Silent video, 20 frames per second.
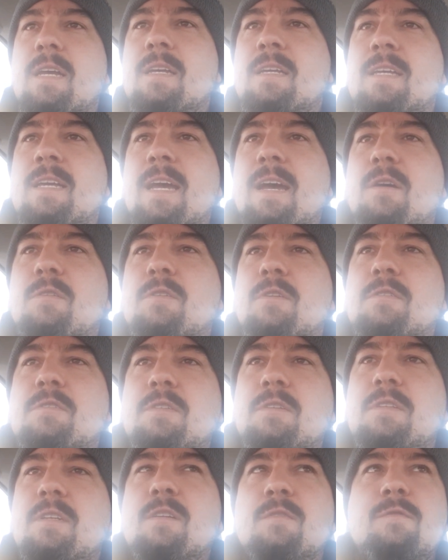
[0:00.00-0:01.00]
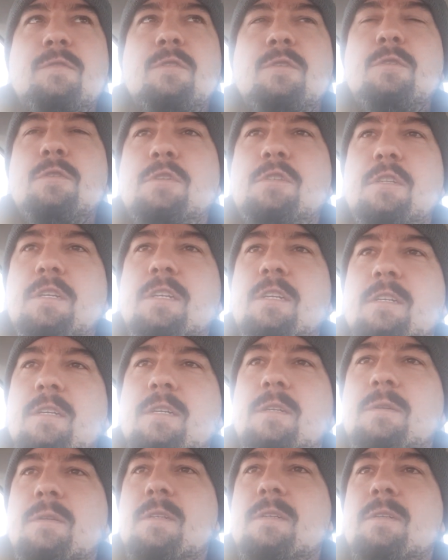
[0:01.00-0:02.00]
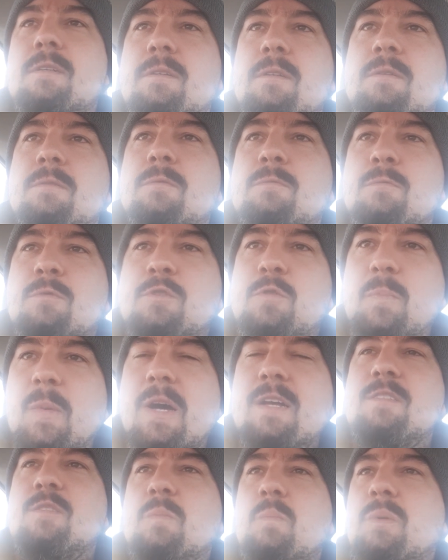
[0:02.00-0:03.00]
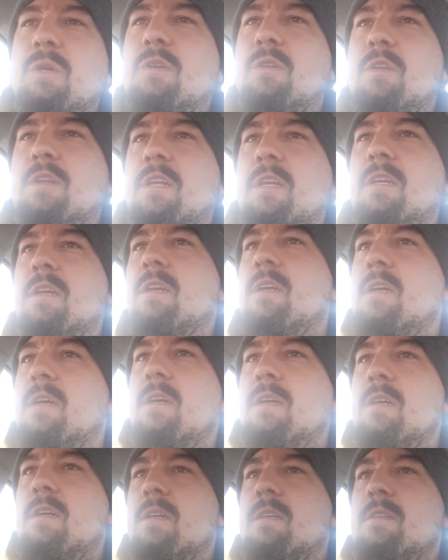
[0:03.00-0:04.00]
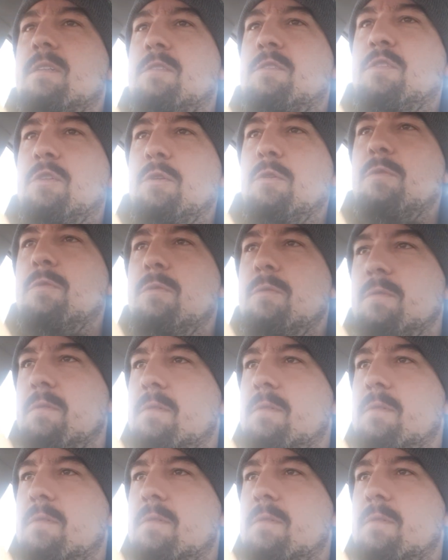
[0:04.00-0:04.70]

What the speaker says: counter to their fiduciary responsibility to